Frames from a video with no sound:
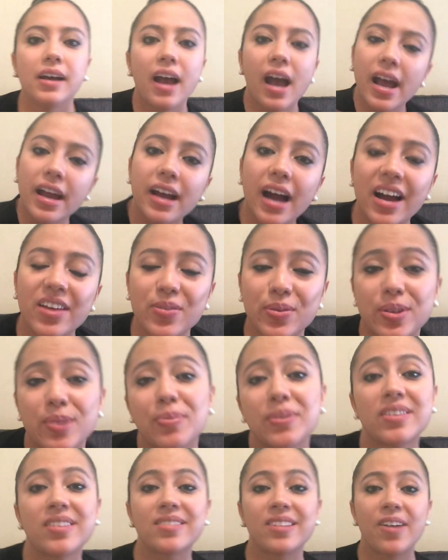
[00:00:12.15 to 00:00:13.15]
Hey guys, what's up?
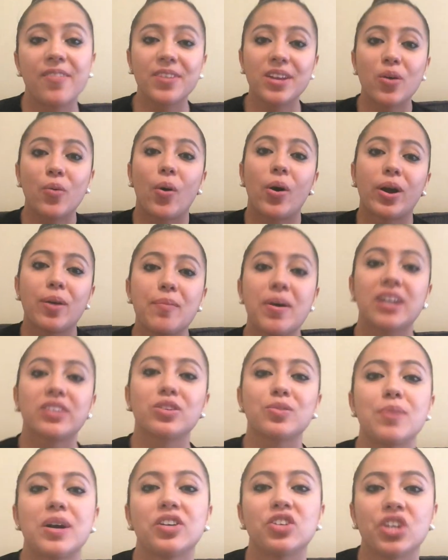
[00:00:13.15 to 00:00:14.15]
It's Stephanie and welcome back
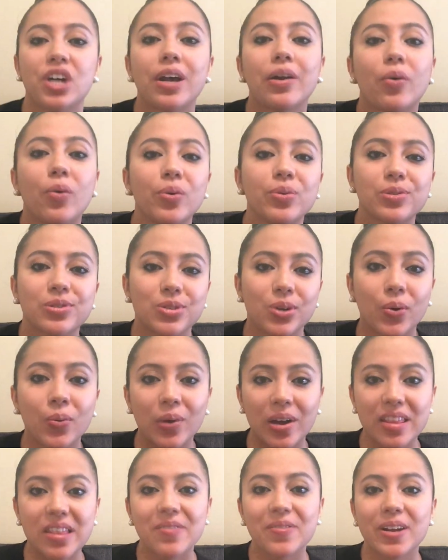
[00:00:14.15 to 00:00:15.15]
to my channel. So
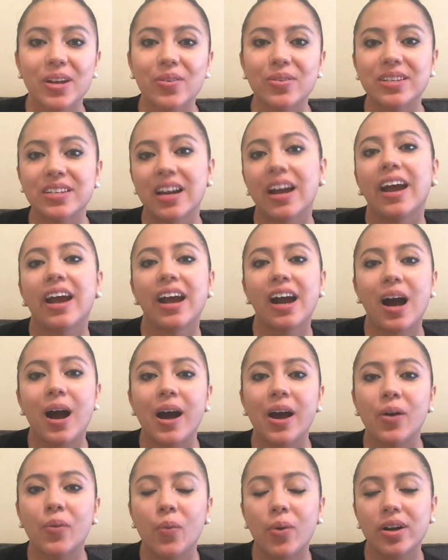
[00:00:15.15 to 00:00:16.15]
in the video today,
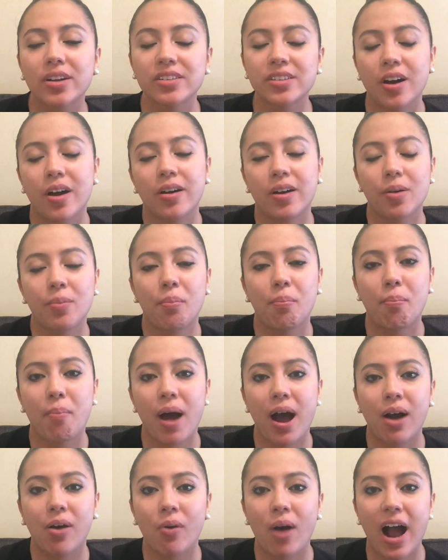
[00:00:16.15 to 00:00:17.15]
I want to talk
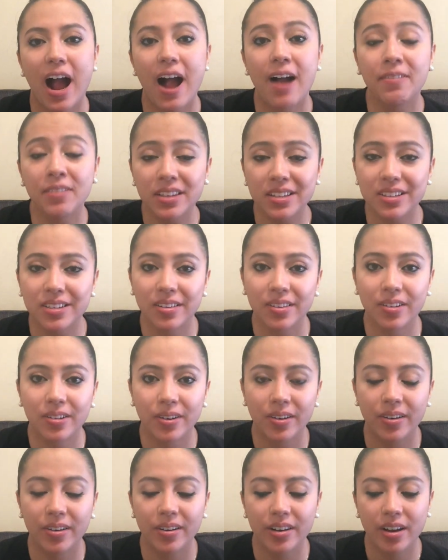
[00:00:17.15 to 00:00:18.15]
about having to
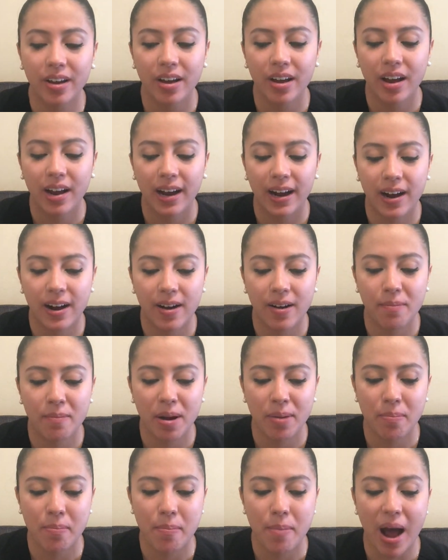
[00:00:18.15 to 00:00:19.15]
learn
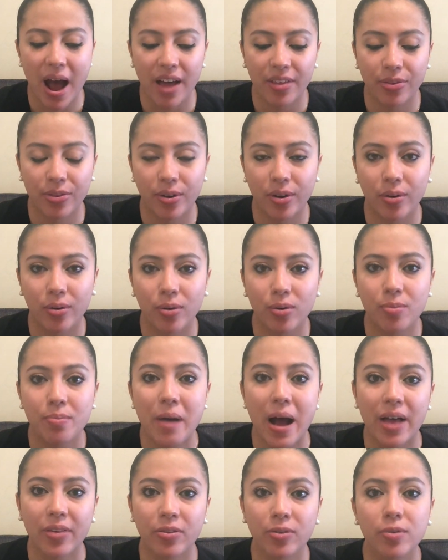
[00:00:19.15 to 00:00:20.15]
my
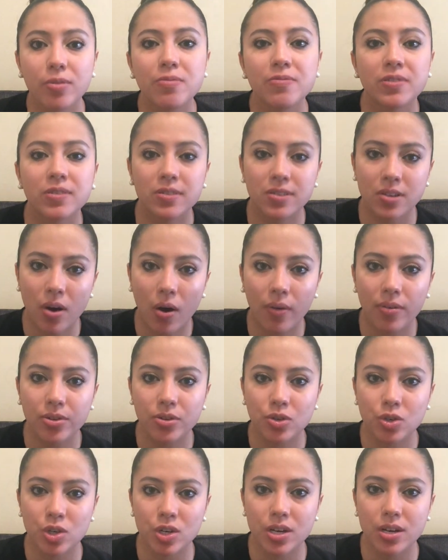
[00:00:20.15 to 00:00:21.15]

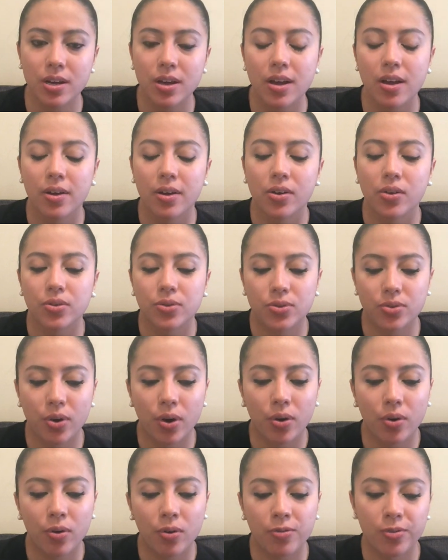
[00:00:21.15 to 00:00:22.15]
pathophysiology.
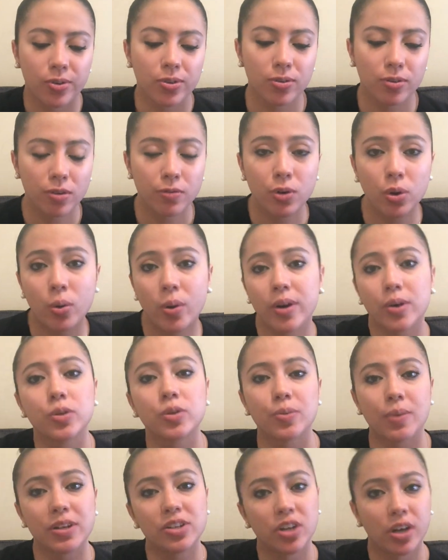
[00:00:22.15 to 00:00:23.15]
So for those of you who are new
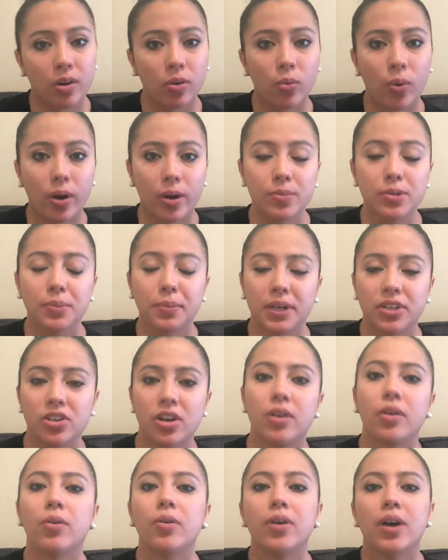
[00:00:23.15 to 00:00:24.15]
to my channel, welcome to my
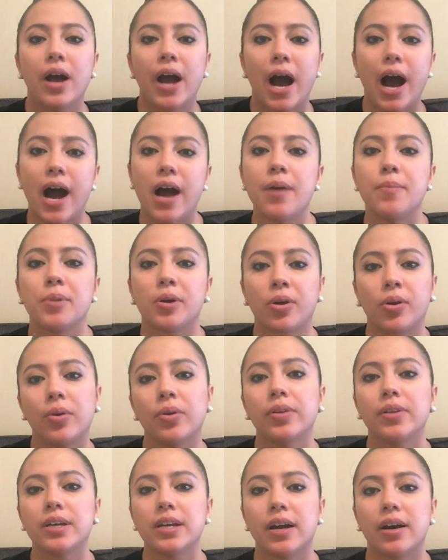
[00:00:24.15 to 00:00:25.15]
channel. I'm
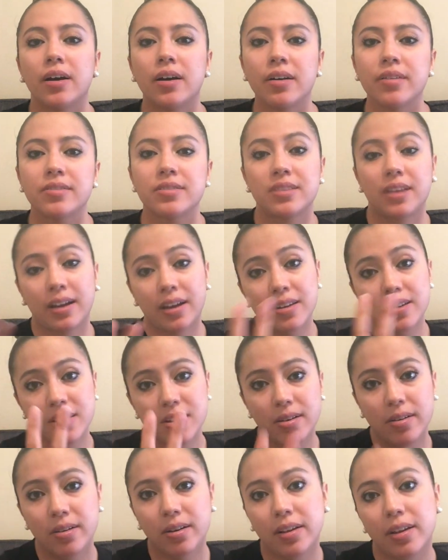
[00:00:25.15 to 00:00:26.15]
currently a second
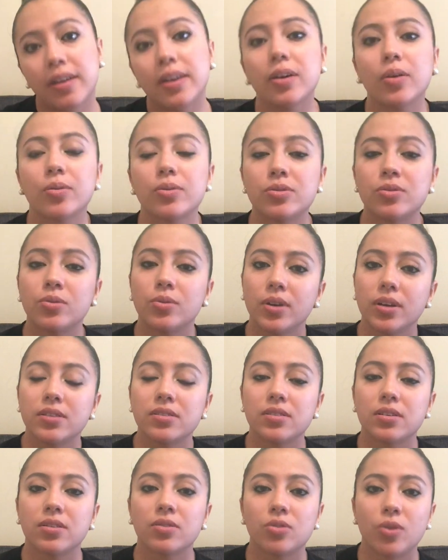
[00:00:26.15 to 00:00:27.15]
year clinical
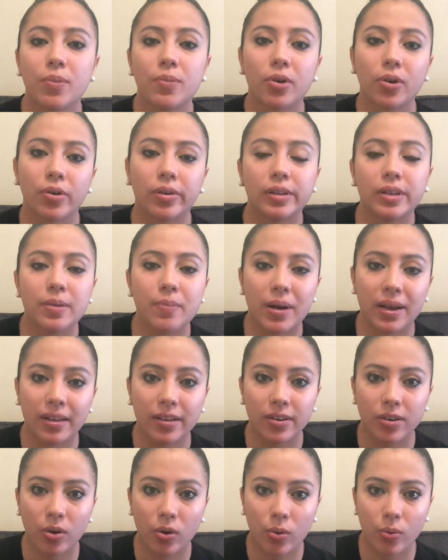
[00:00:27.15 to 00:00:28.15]
student, so I'm currently in my
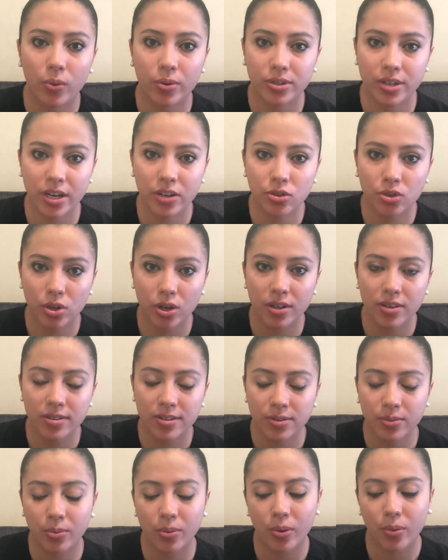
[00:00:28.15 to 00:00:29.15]
clinical
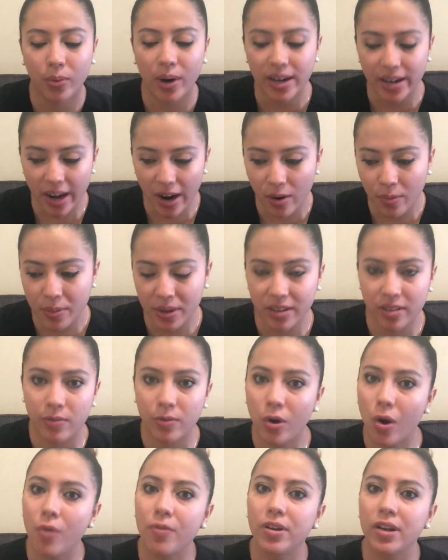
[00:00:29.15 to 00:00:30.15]
rotations. Well, right now because of
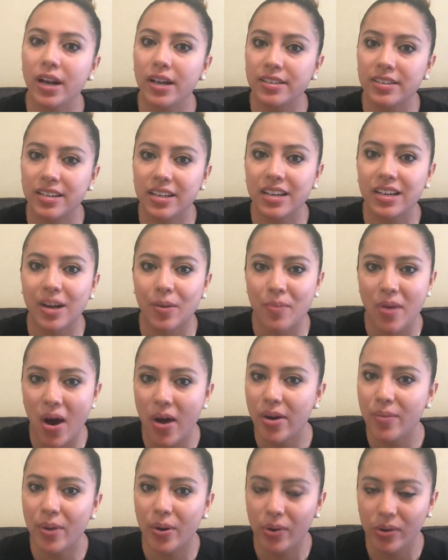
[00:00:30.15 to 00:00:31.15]
COVID-19, I'm
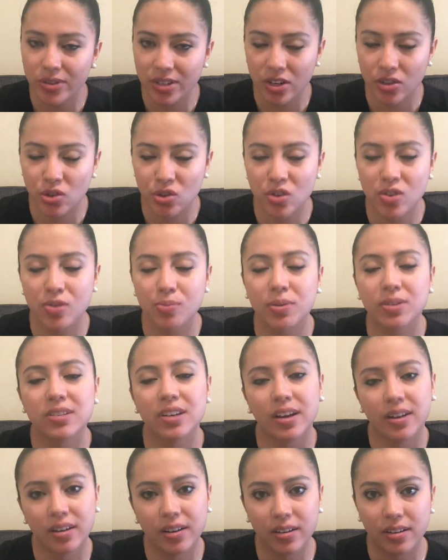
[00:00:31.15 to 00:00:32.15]
not in my rotations, but
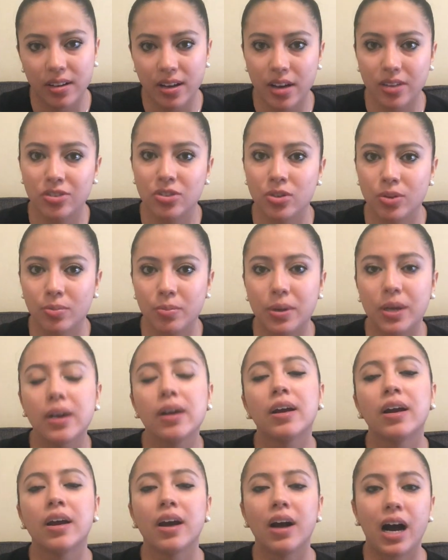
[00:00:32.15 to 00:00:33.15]
technically I should be.
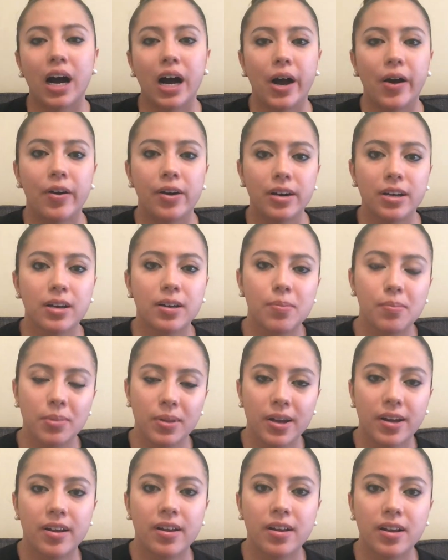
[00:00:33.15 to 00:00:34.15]
I already
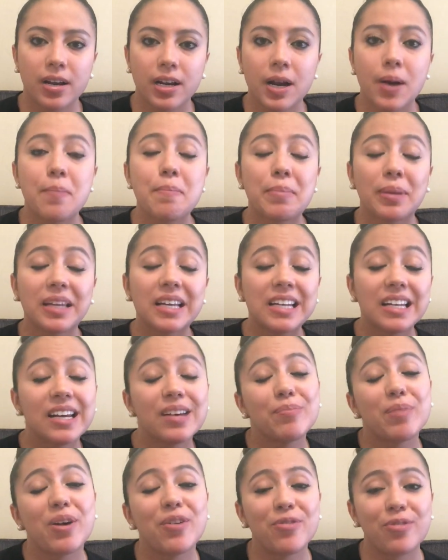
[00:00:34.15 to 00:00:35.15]

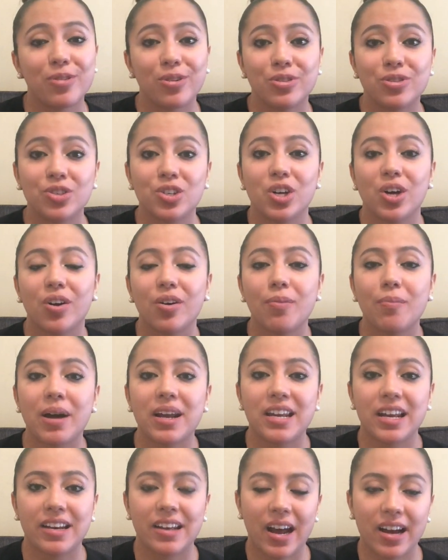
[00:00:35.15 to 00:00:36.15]
completed my first year, my
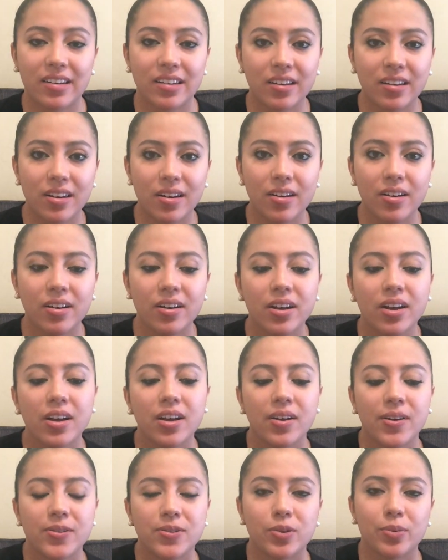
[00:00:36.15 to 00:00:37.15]
didactic year.
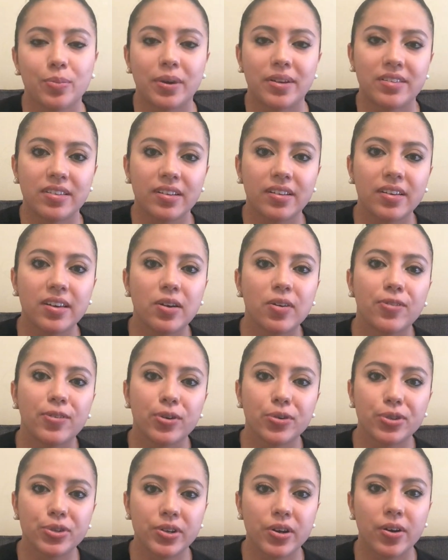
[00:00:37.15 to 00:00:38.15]
So basically your
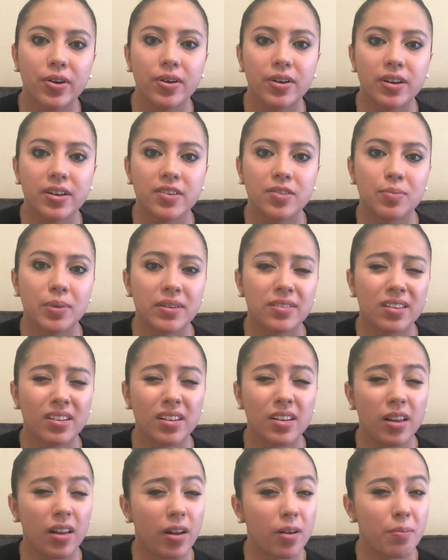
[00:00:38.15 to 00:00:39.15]
first year is
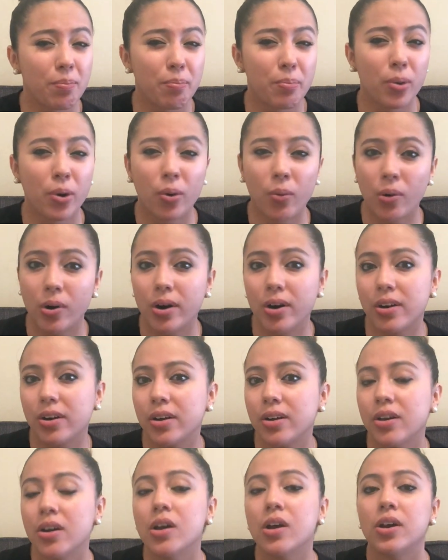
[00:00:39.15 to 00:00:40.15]
basically a lot of book
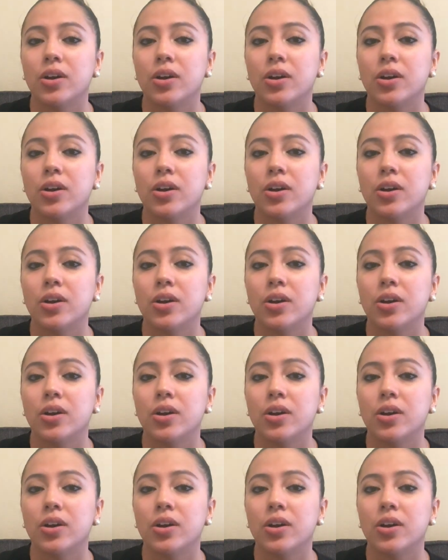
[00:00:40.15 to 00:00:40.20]
work.